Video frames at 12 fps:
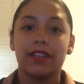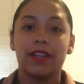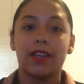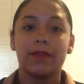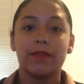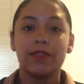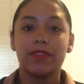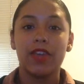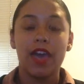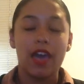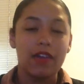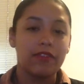If you
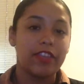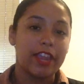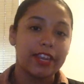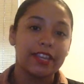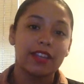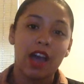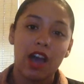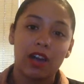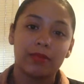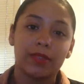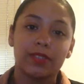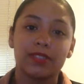have any
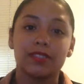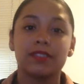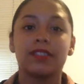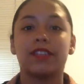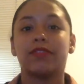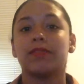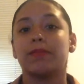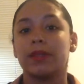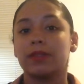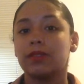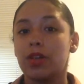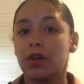comments, leave it
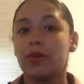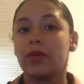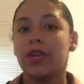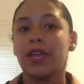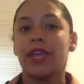below.